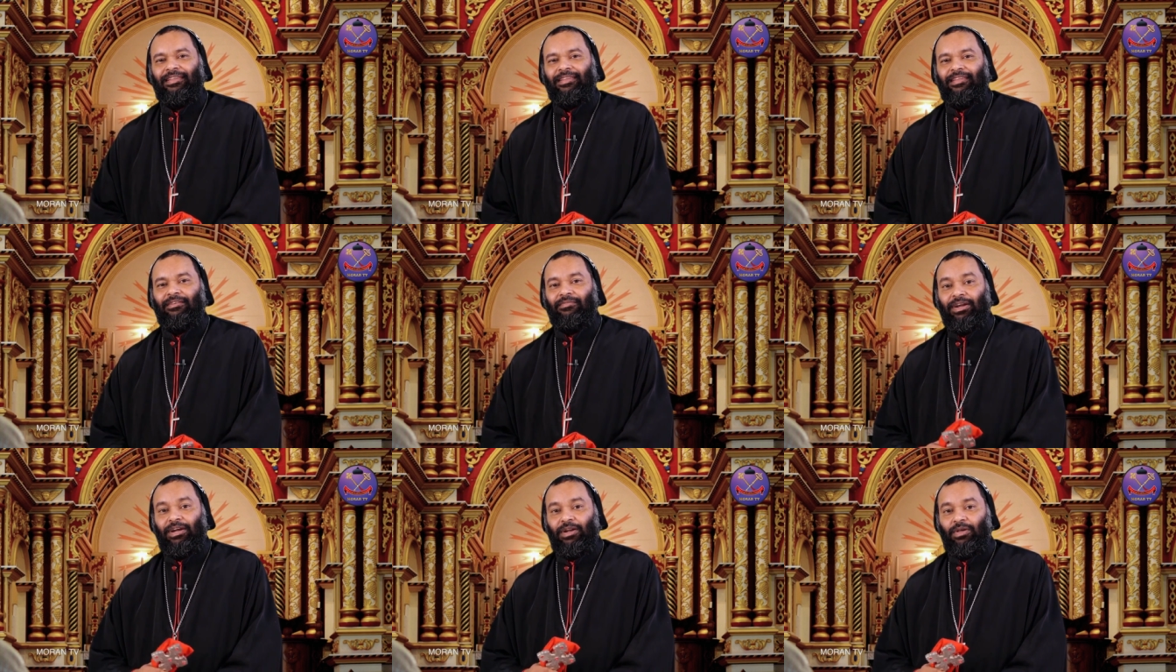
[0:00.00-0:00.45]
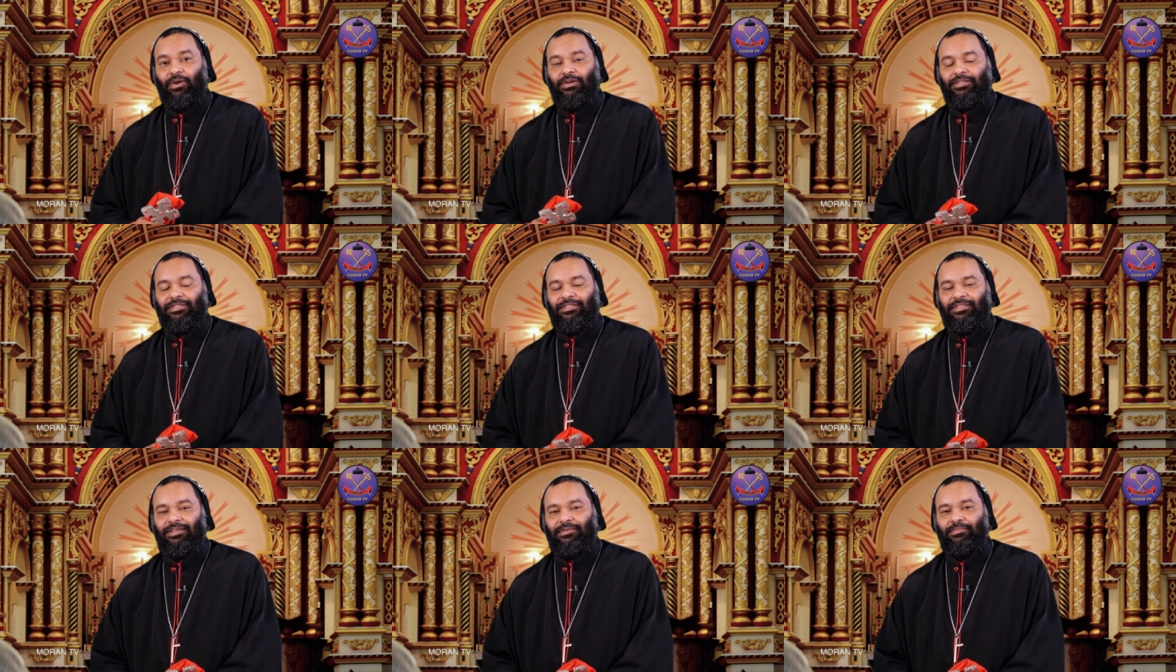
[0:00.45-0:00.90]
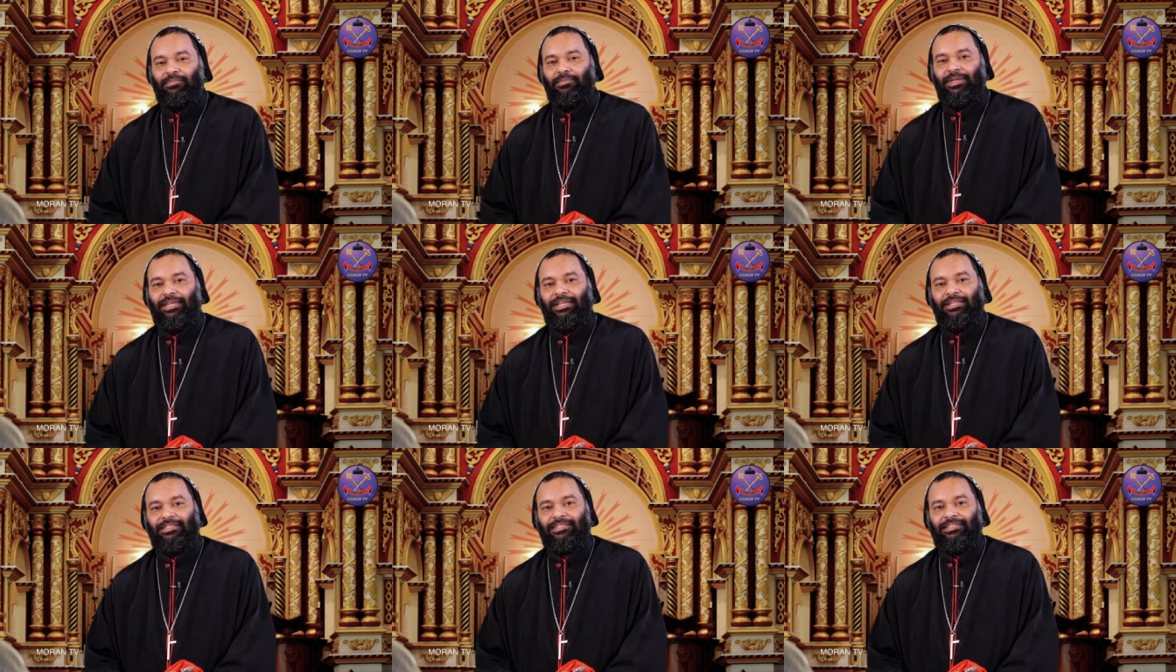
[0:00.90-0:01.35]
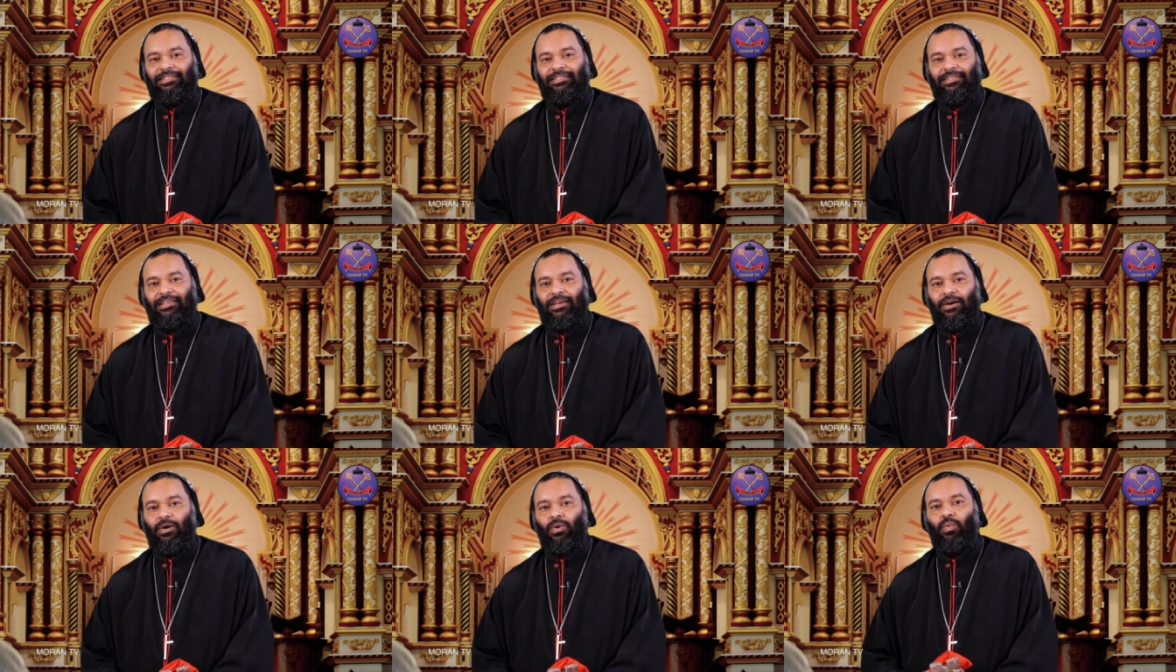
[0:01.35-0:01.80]
the word Yosef means
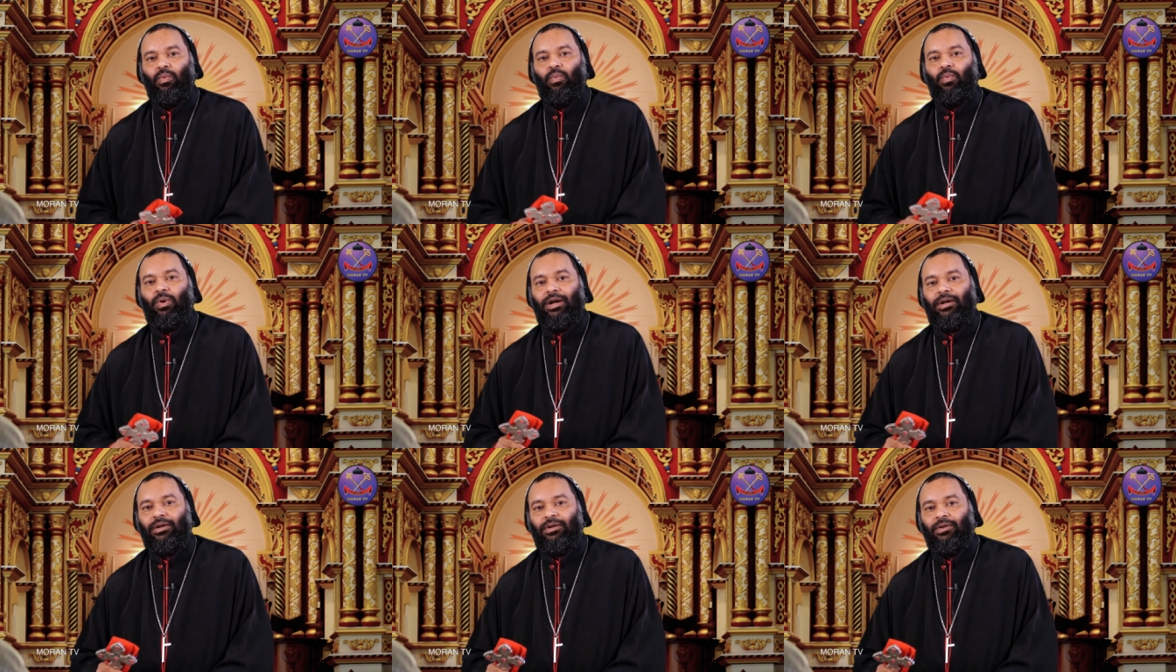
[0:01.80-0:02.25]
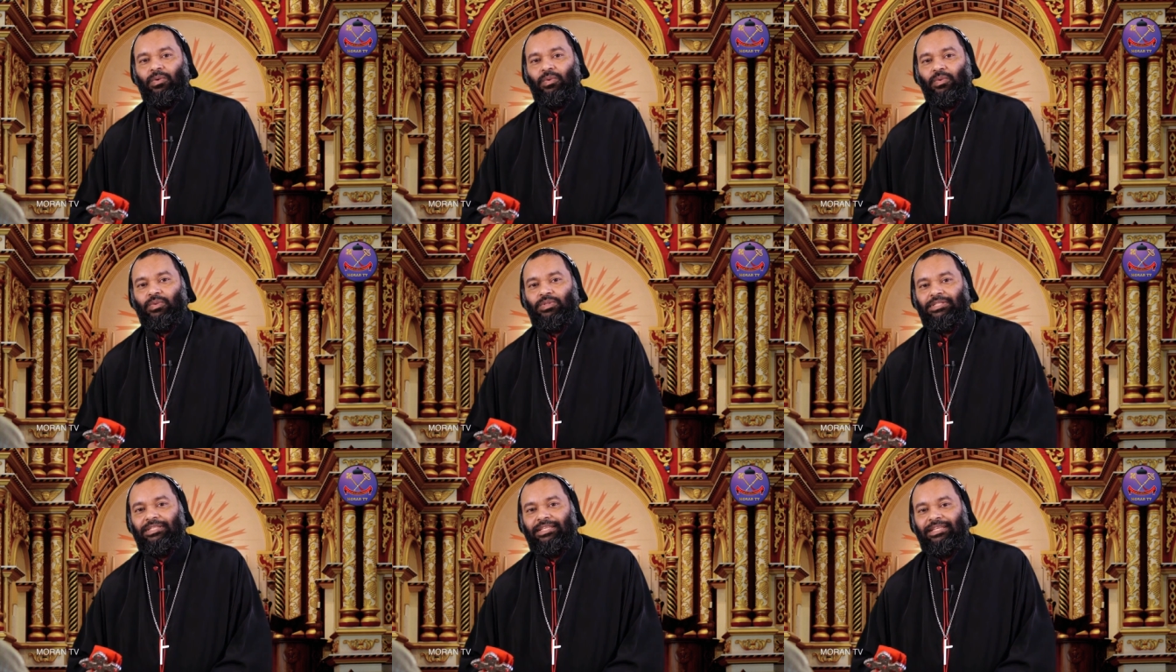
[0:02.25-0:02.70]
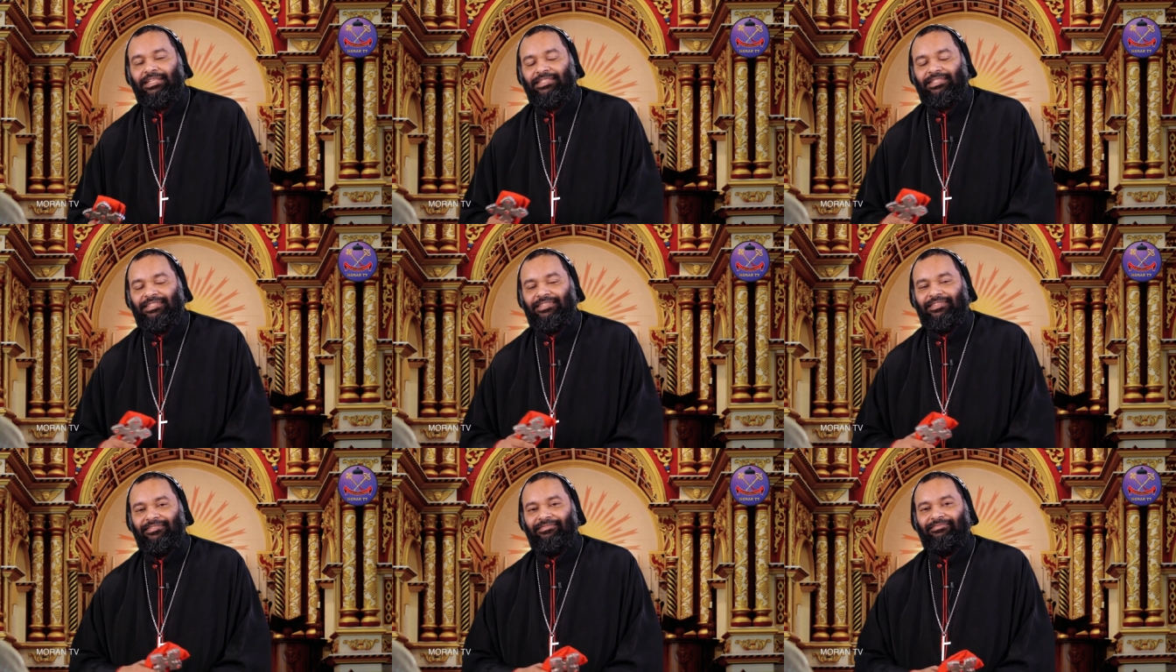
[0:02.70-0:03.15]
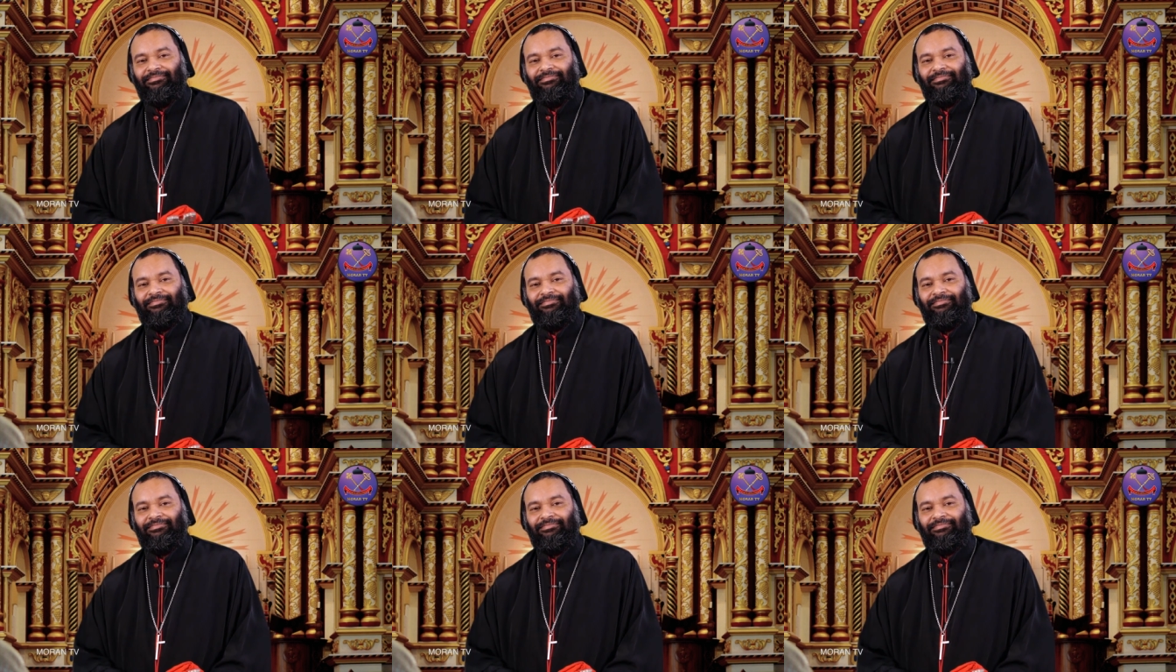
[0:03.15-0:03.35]
one who sits.